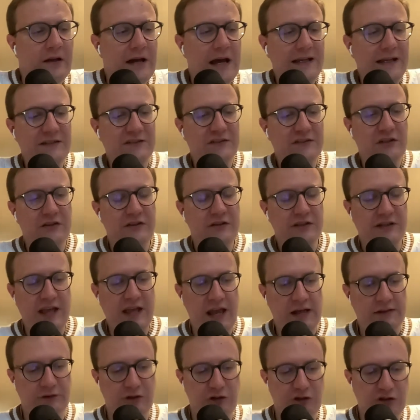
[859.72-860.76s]
I can tell you
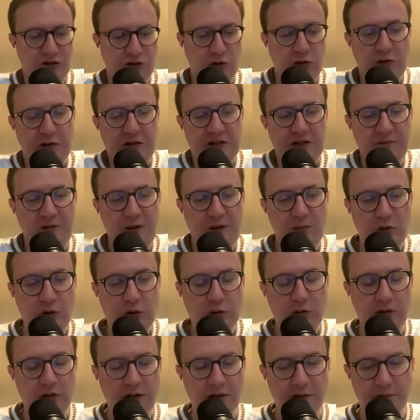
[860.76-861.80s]
countless stories of people
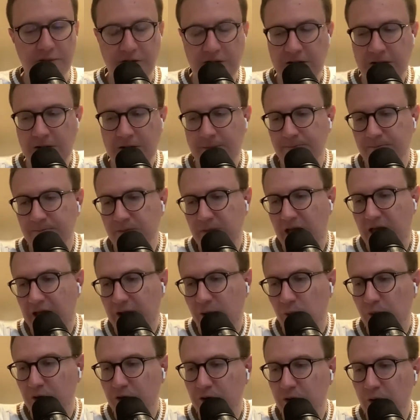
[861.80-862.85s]
who live in
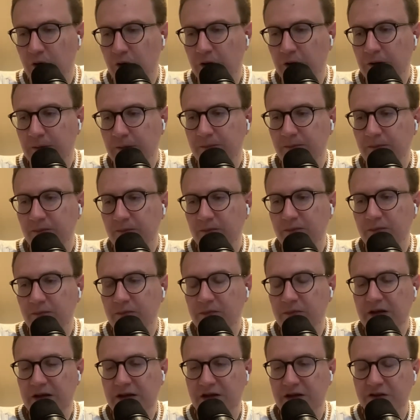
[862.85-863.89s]
Ecuador
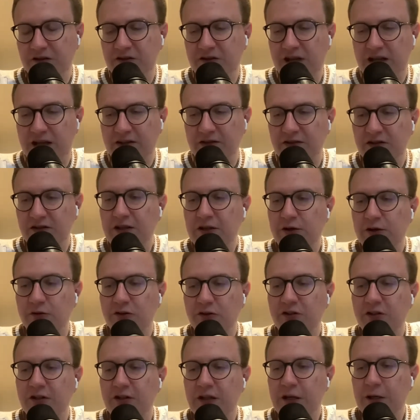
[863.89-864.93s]
in a second tier
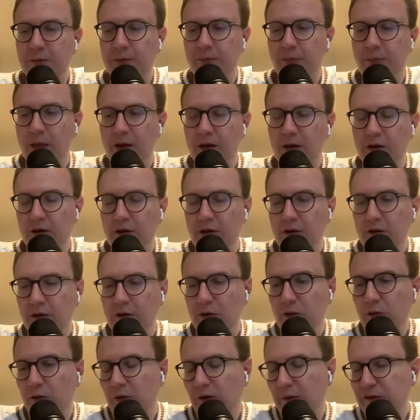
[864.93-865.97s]
city.
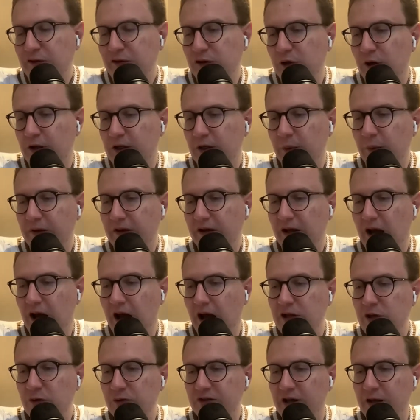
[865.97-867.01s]
Or I was talking to a
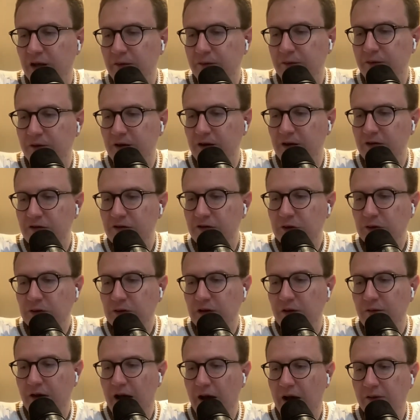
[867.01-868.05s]
guy who's got friends who
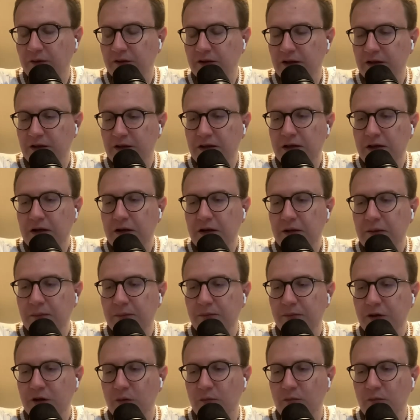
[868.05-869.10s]
live out in uh,
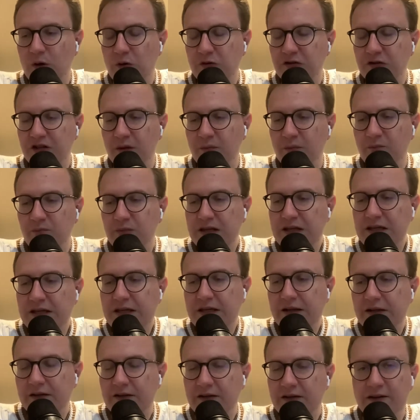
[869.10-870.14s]
you know
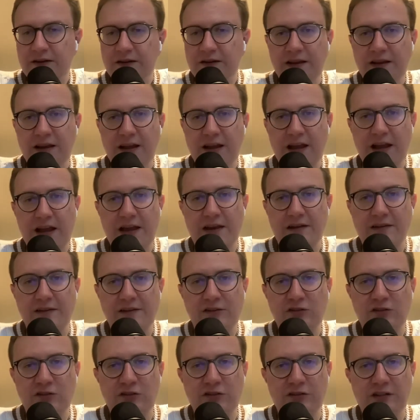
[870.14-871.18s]
Mozambique, and
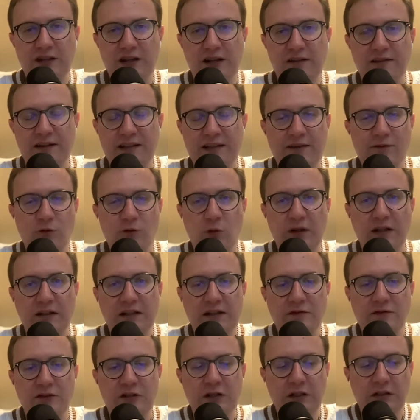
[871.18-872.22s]
it's just kind of like everyone
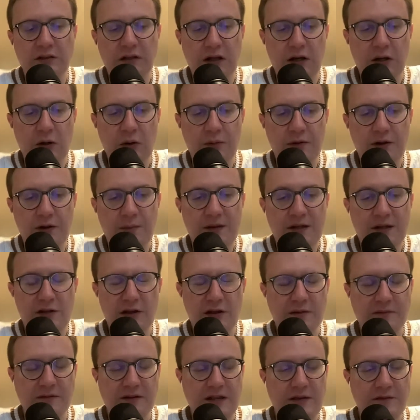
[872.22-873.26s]
leaves you alone. I mean,
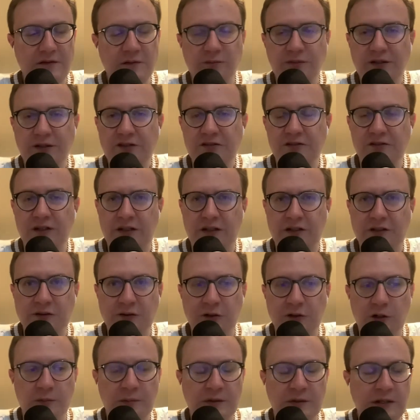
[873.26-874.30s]
even places like a
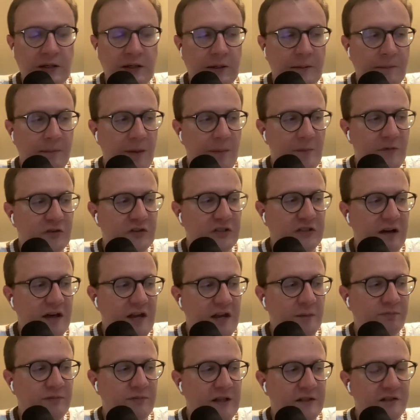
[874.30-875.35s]
Serbia. I mean, there's a
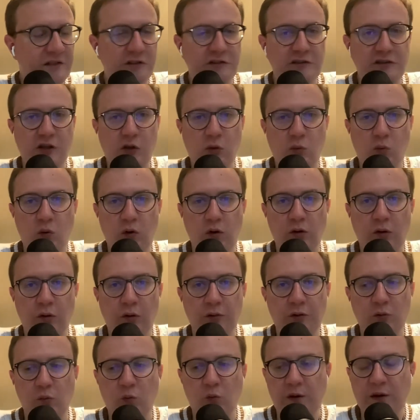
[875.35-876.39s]
lot of places in the
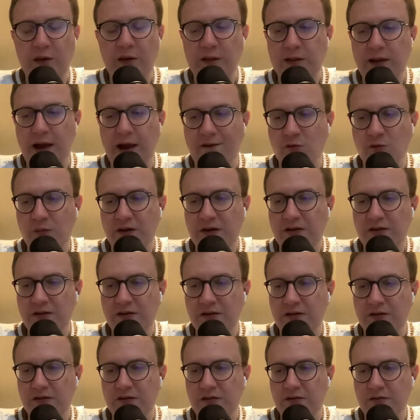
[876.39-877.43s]
world where the government
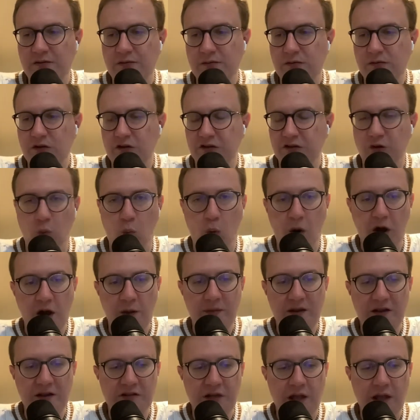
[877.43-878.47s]
doesn't want to
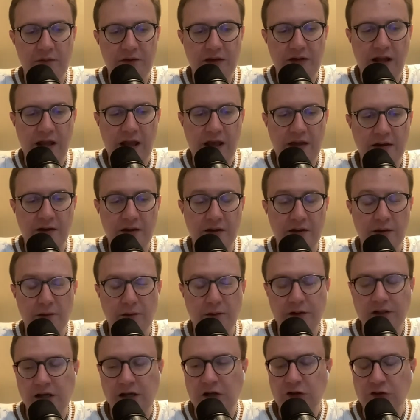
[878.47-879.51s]
be as heavy-handed.
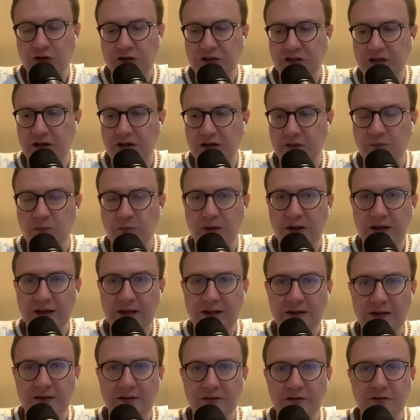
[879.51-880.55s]
The country's not as
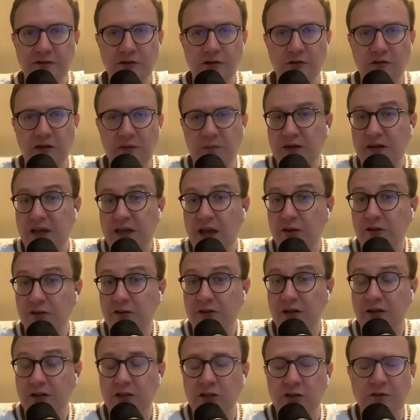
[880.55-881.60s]
big. So, like Mikhail
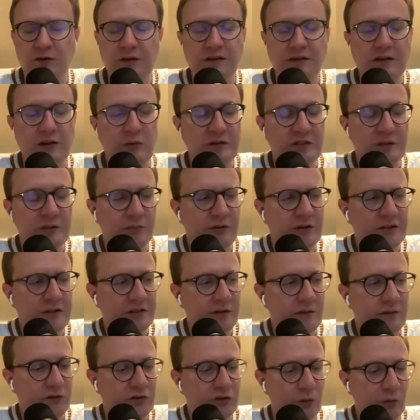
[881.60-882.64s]
Saakashvili, who was the
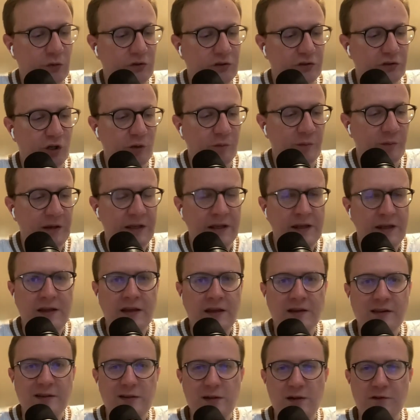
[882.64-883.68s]
president of Georgia, told me,
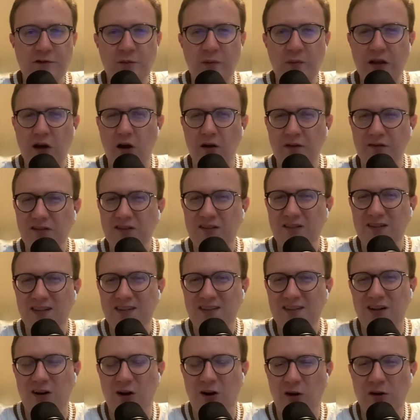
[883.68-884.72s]
you have to be.
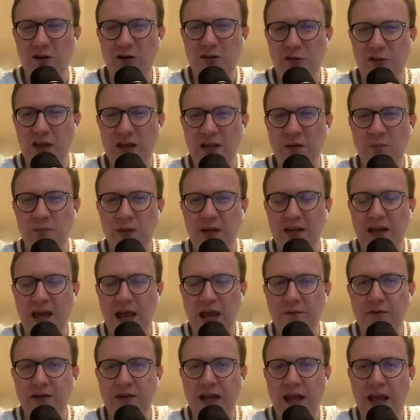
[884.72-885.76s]
It's a hard thing being
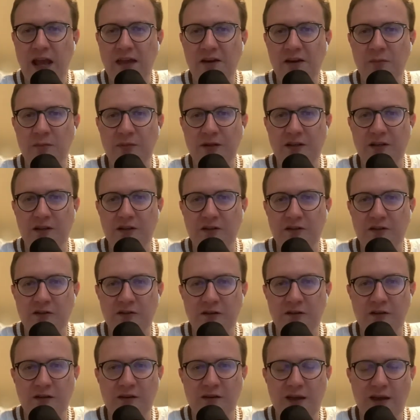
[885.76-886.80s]
heavy-handed because
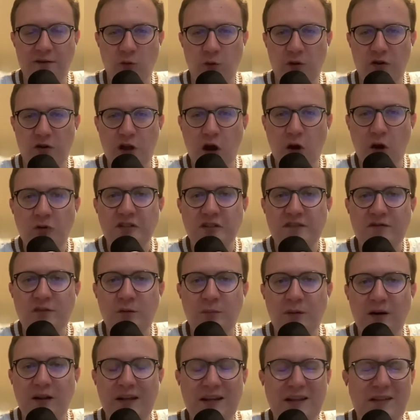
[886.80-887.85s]
everyone knows
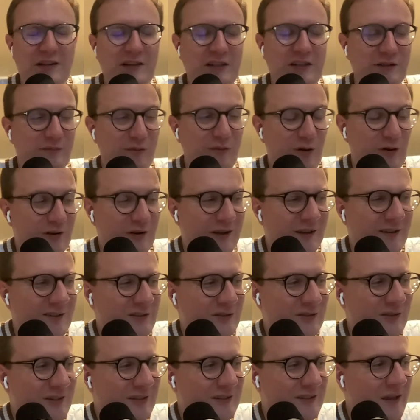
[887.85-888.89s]
everybody in these small
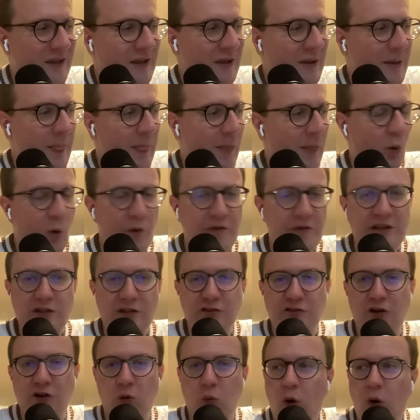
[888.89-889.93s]
countries, or they
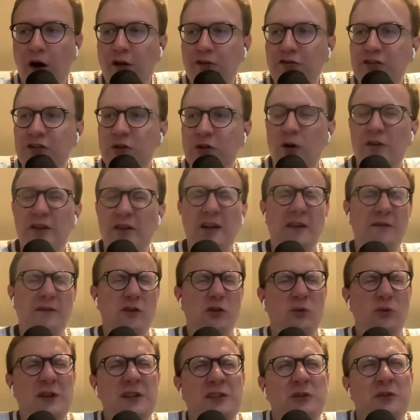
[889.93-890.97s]
just don't want to, or they don't have the
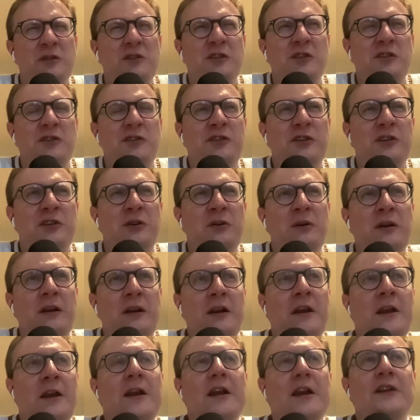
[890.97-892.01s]
resources to.
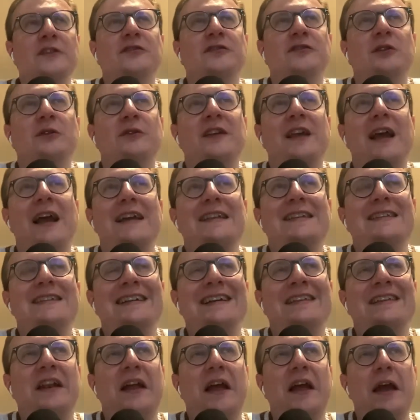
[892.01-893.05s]
And so the
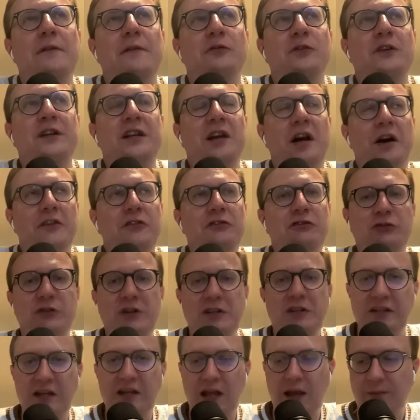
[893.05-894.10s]
idea that every country
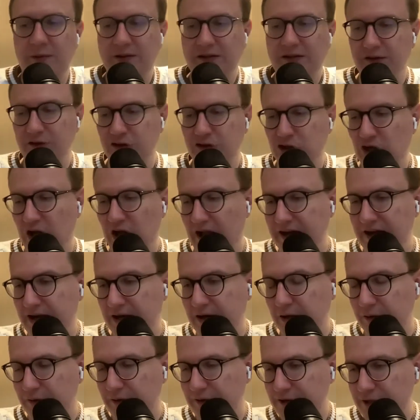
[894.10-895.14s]
is going to emulate China
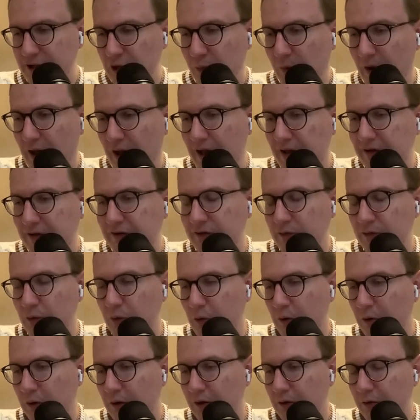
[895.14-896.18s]
or the US
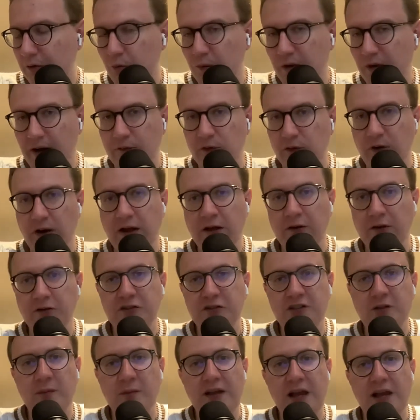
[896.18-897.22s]
or whatever
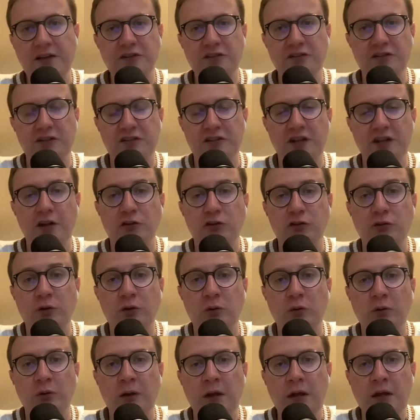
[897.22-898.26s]
else, to me, I just is not
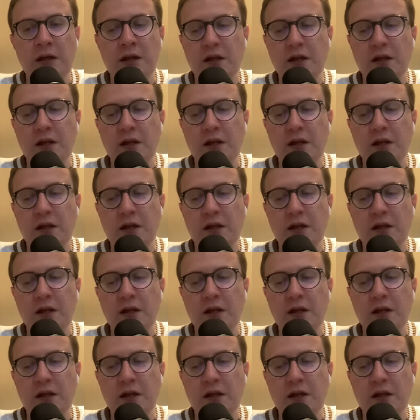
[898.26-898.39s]
true.